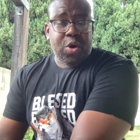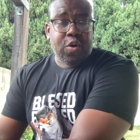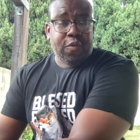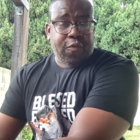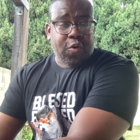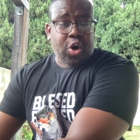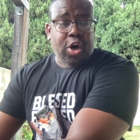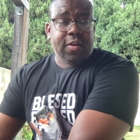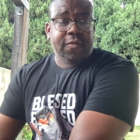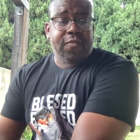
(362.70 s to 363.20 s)
move
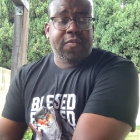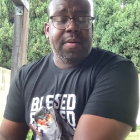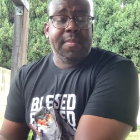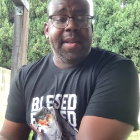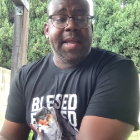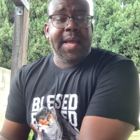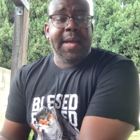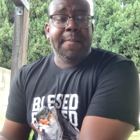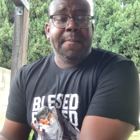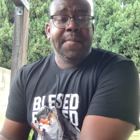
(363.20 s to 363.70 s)
on from
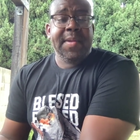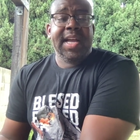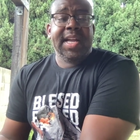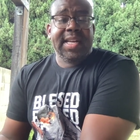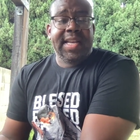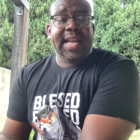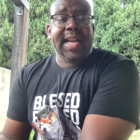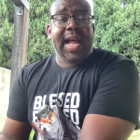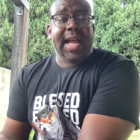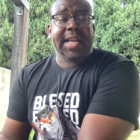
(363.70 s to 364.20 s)
them,
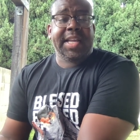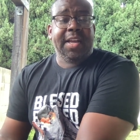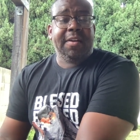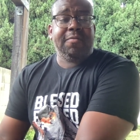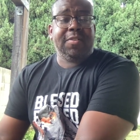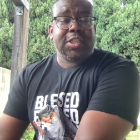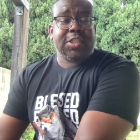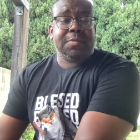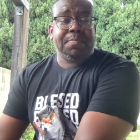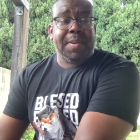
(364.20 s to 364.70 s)
then I can
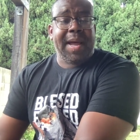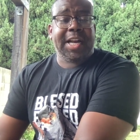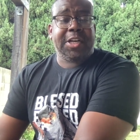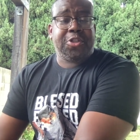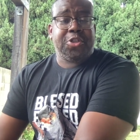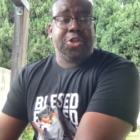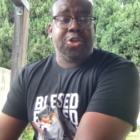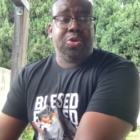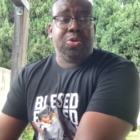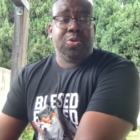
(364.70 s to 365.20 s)

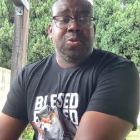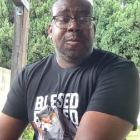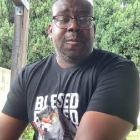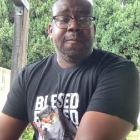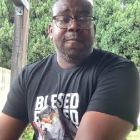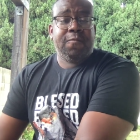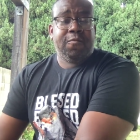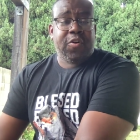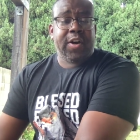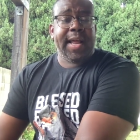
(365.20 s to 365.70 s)
respect you
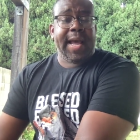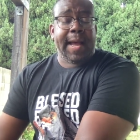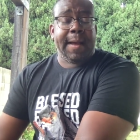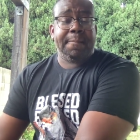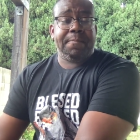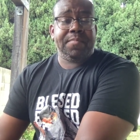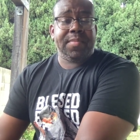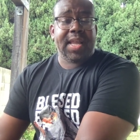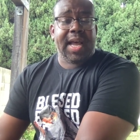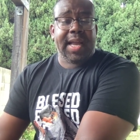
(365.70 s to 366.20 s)
for
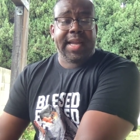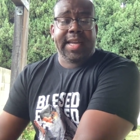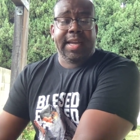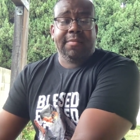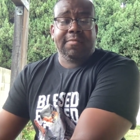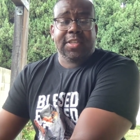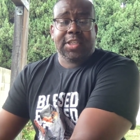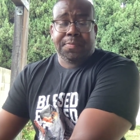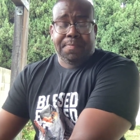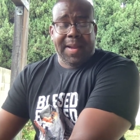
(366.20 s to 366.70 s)
that. I
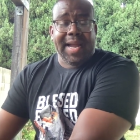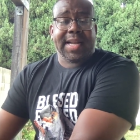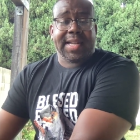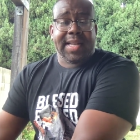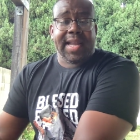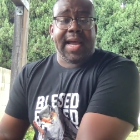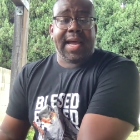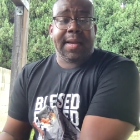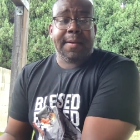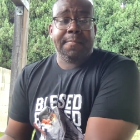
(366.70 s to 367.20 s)
can respect
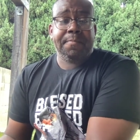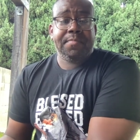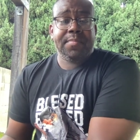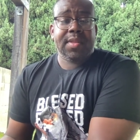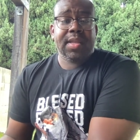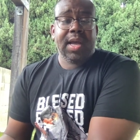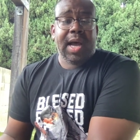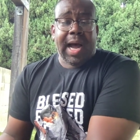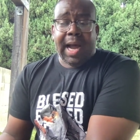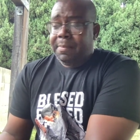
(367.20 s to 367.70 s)
that.
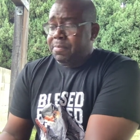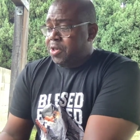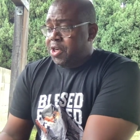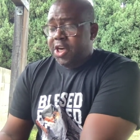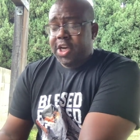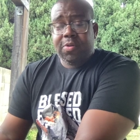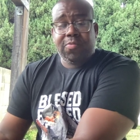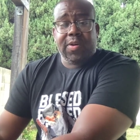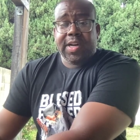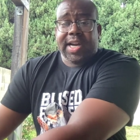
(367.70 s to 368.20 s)
I'm
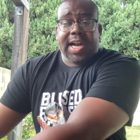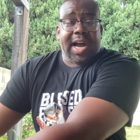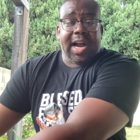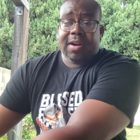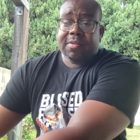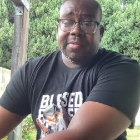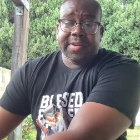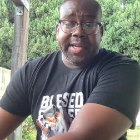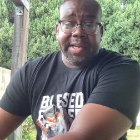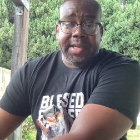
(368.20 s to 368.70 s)
good with
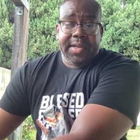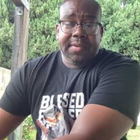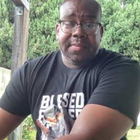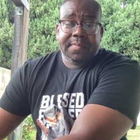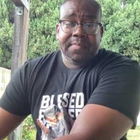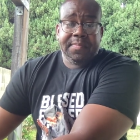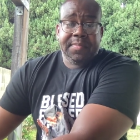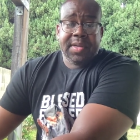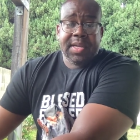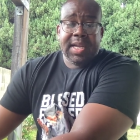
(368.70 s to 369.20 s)
Kyrie.
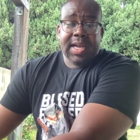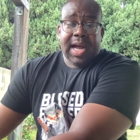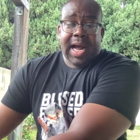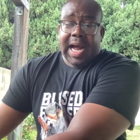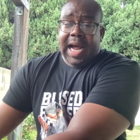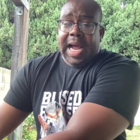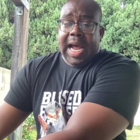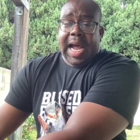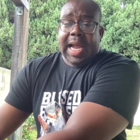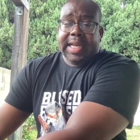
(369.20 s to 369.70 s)

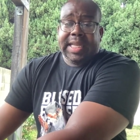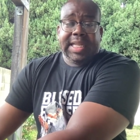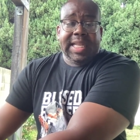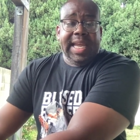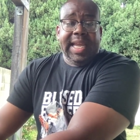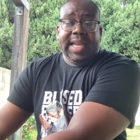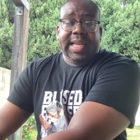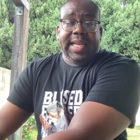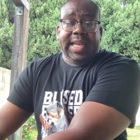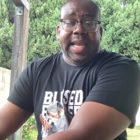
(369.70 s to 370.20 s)
I
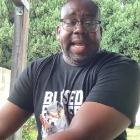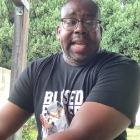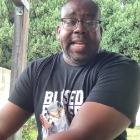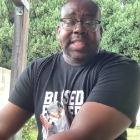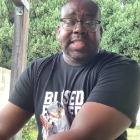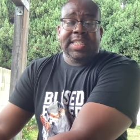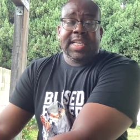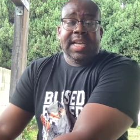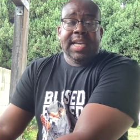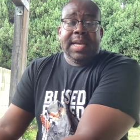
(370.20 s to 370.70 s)
think
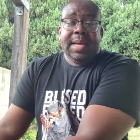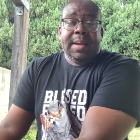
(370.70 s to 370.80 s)
he's